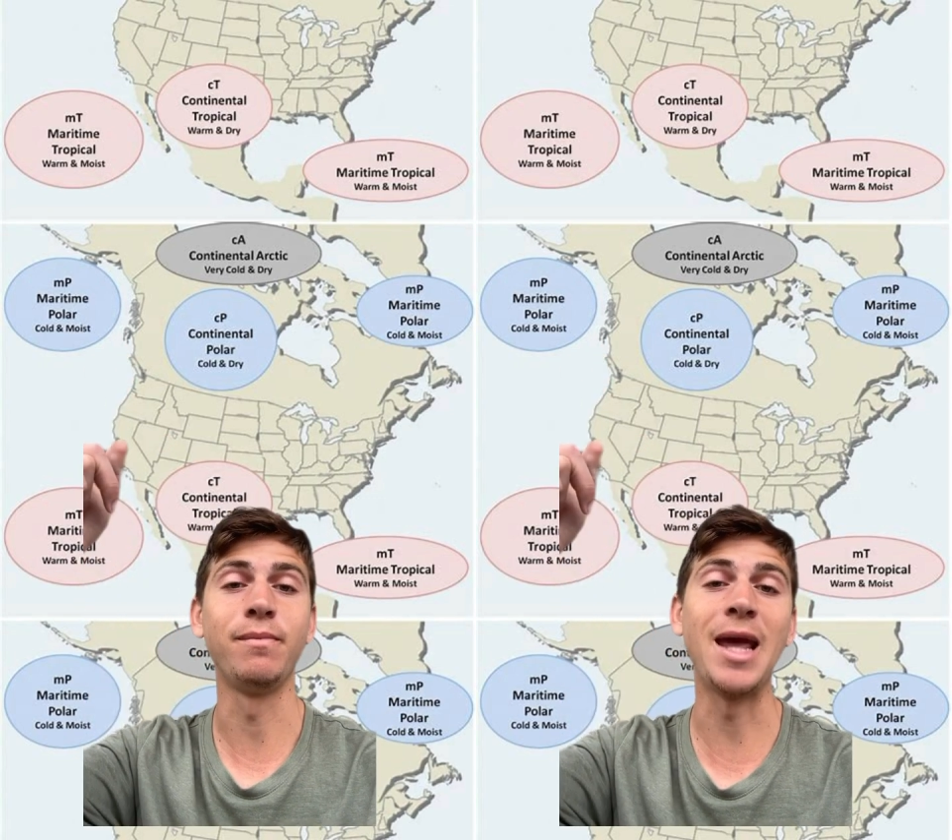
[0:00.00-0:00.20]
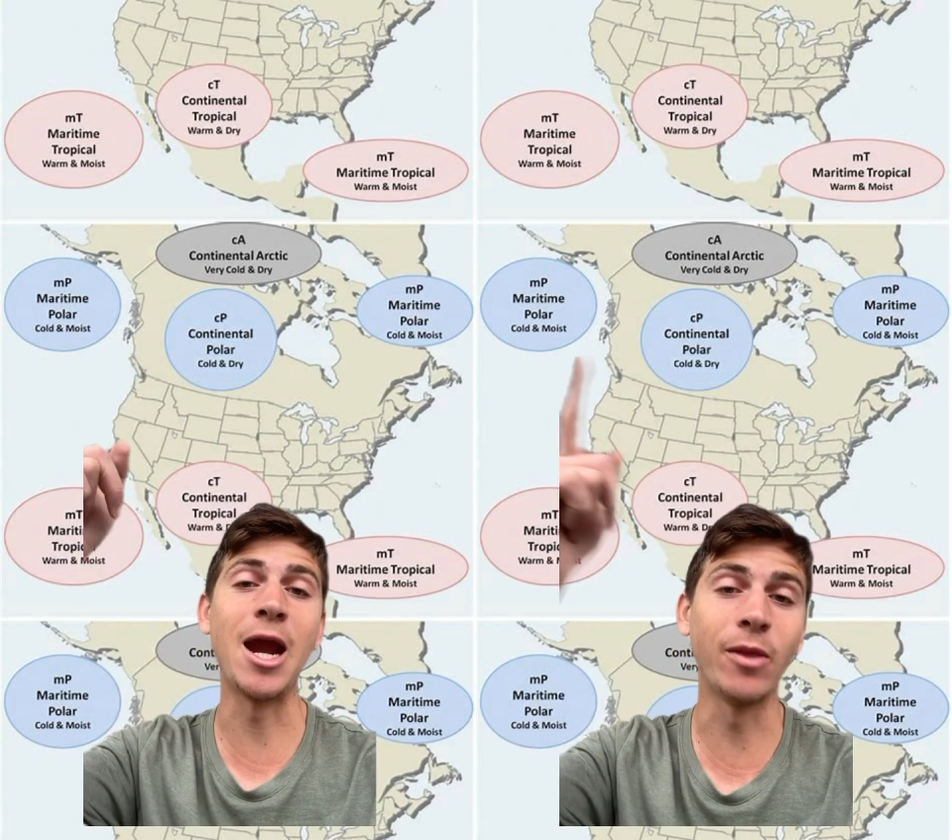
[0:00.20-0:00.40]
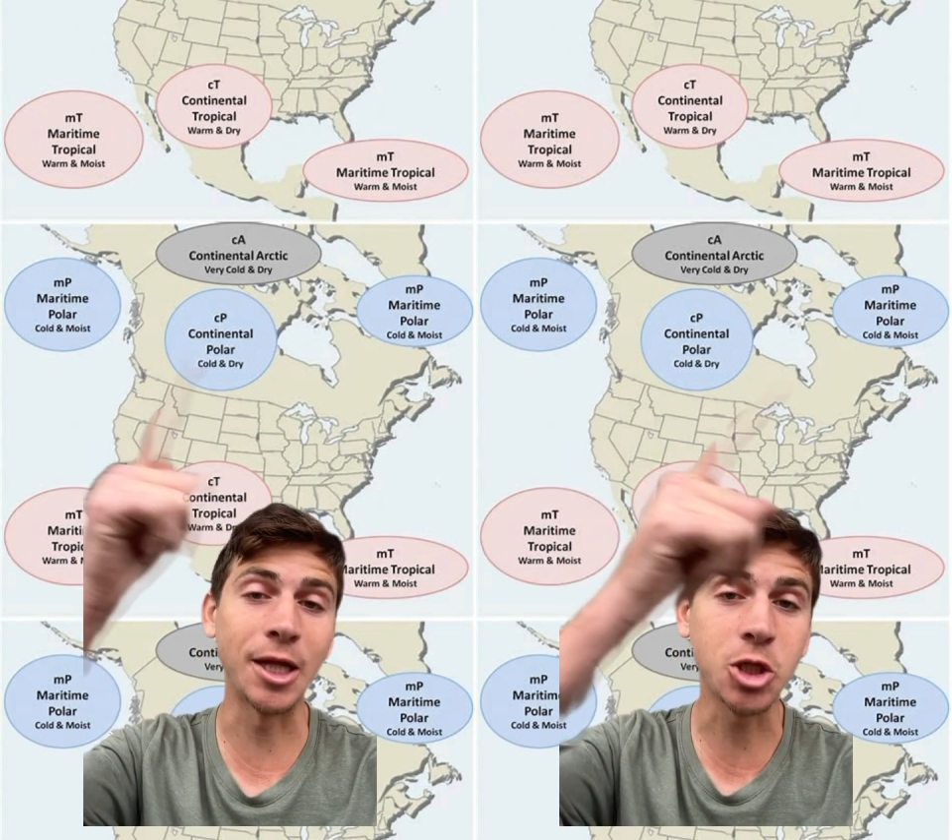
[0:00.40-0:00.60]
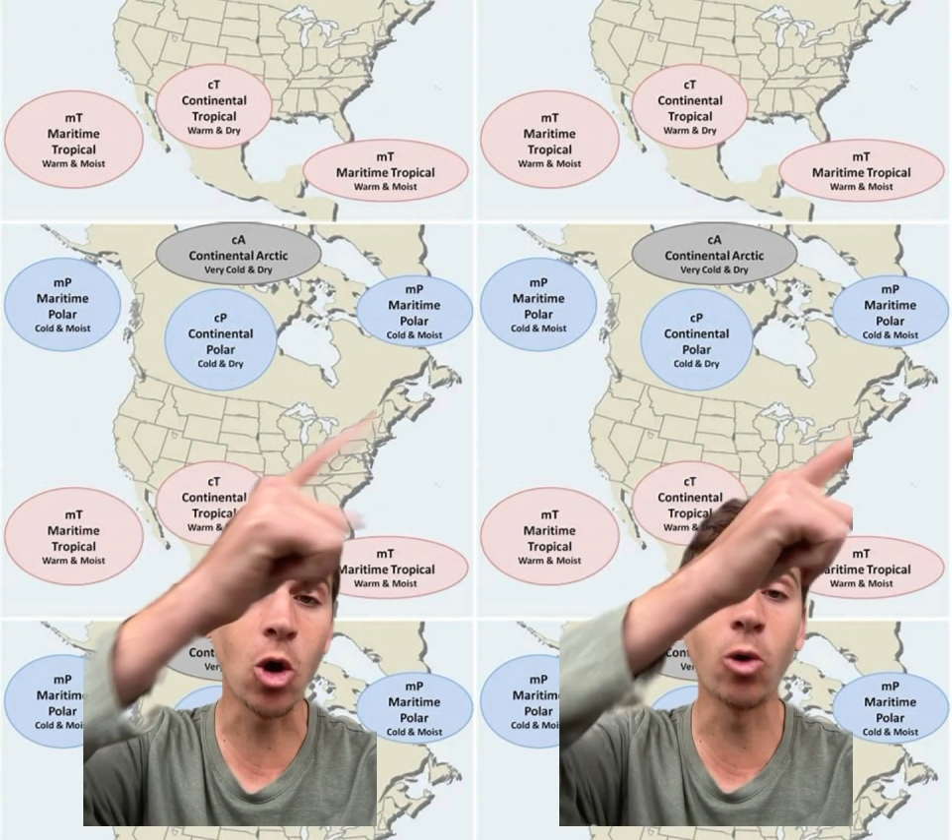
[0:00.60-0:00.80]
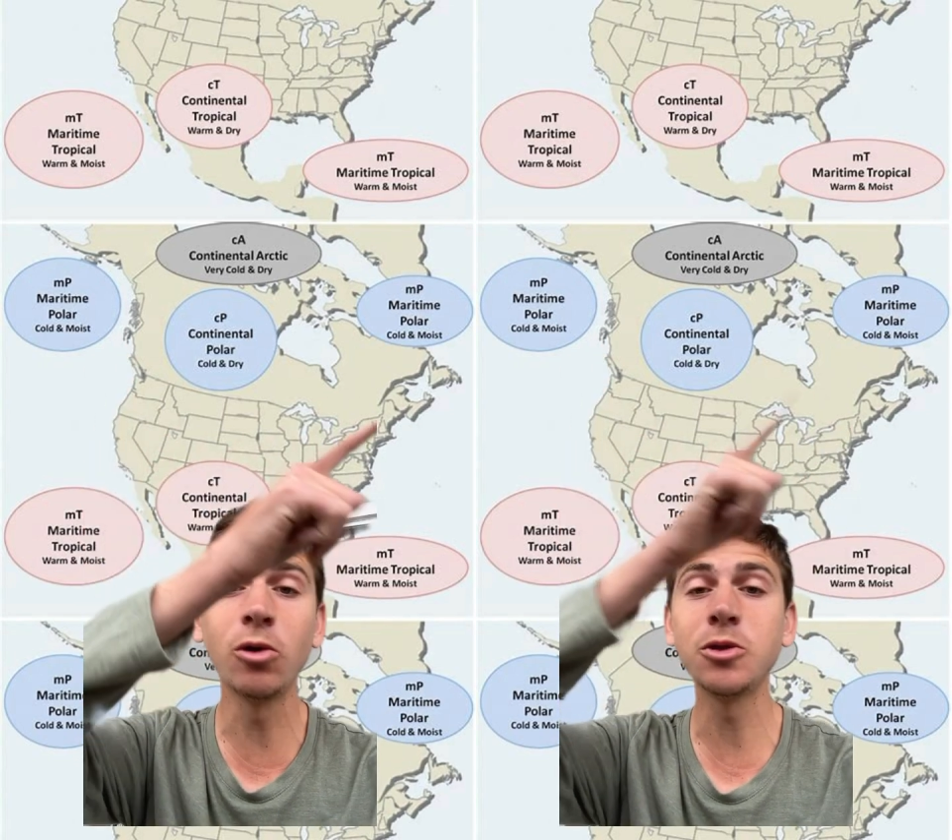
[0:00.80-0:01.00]
Air that's
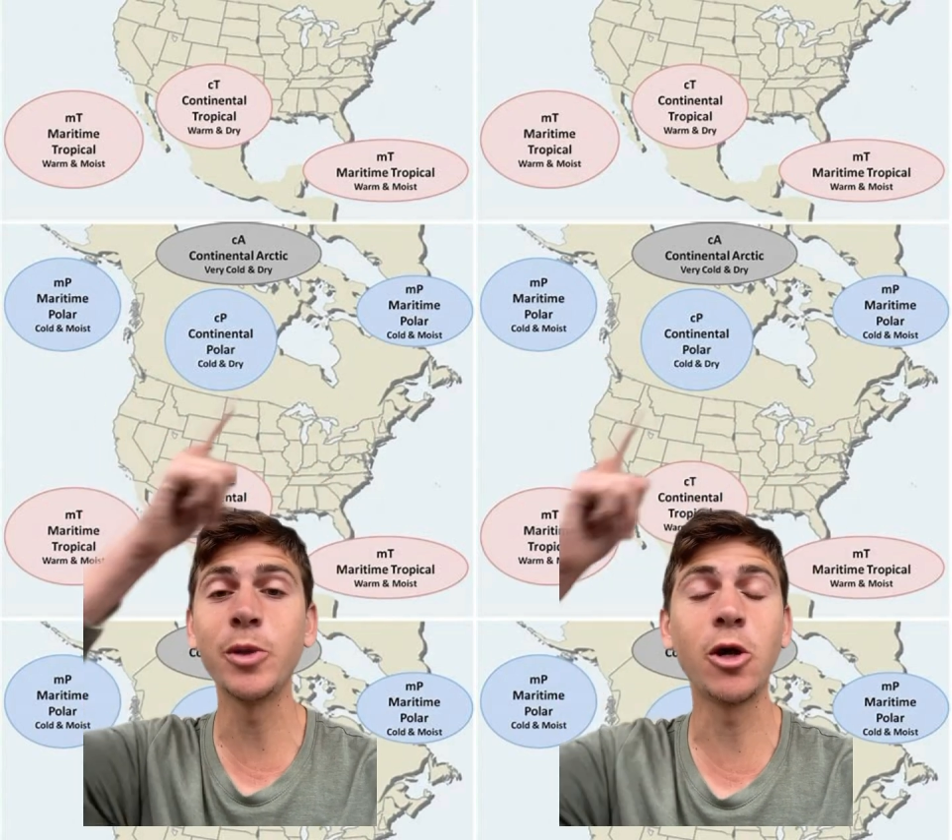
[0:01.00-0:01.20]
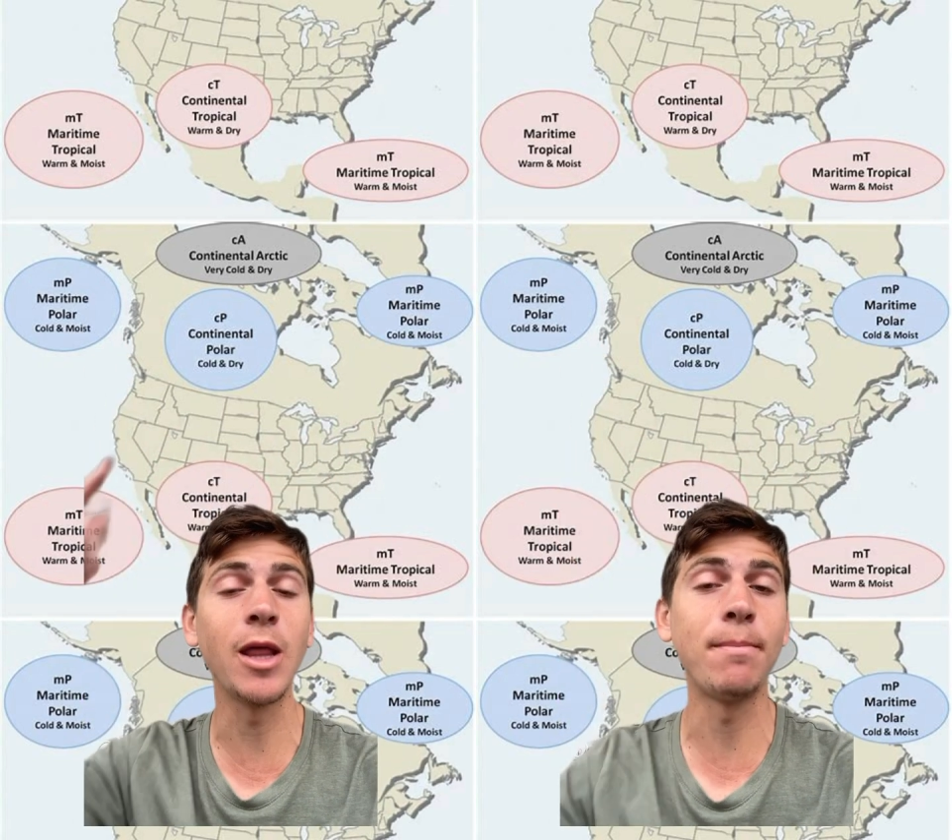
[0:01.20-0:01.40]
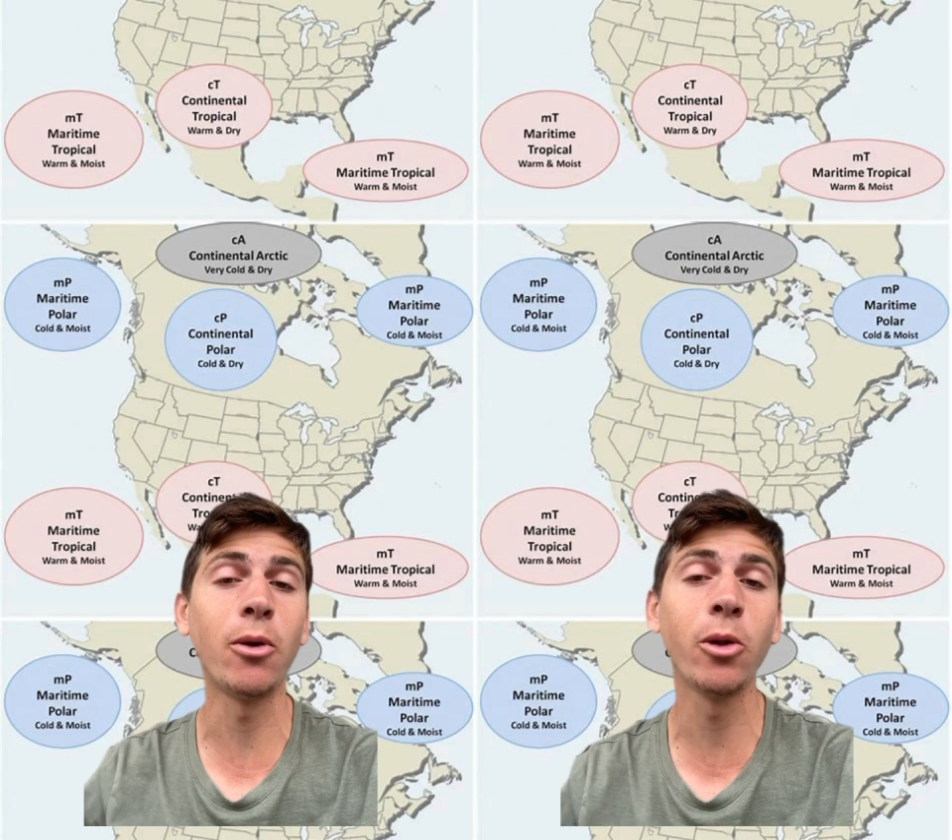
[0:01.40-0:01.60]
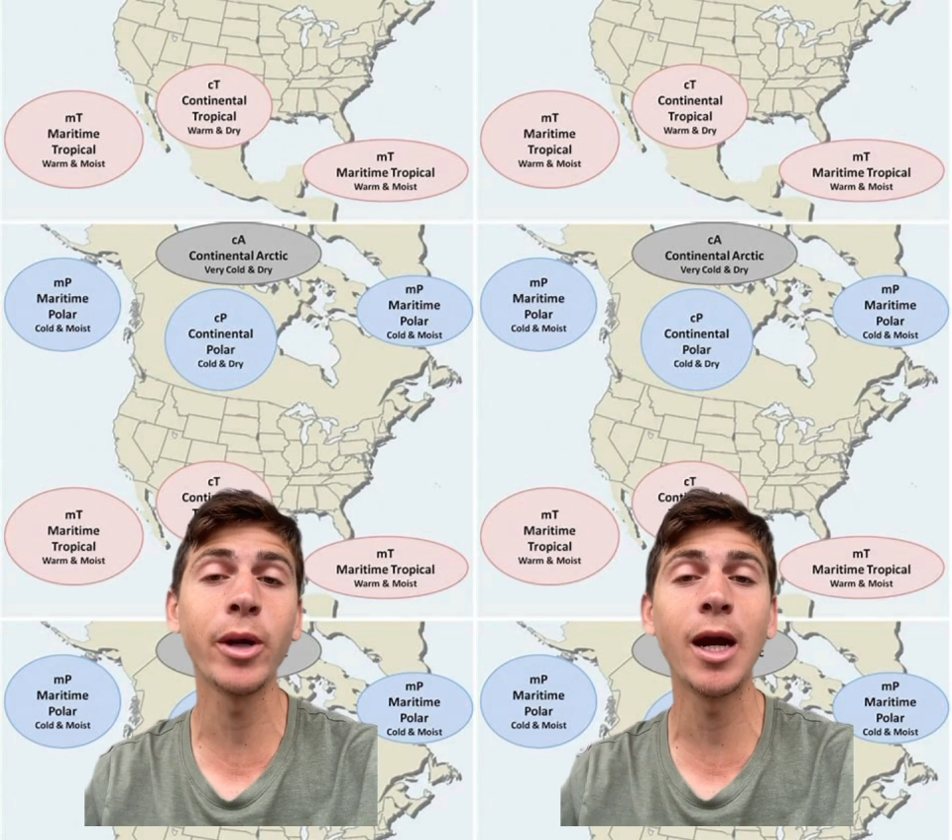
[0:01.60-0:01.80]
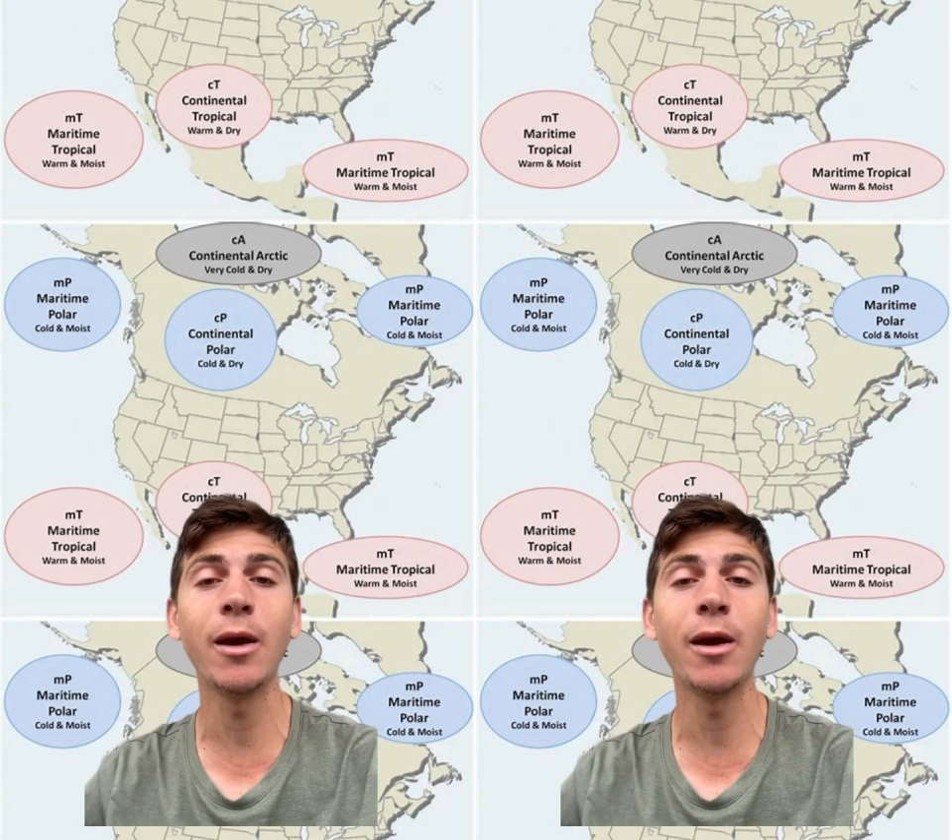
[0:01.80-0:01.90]
cold, we call that polar air,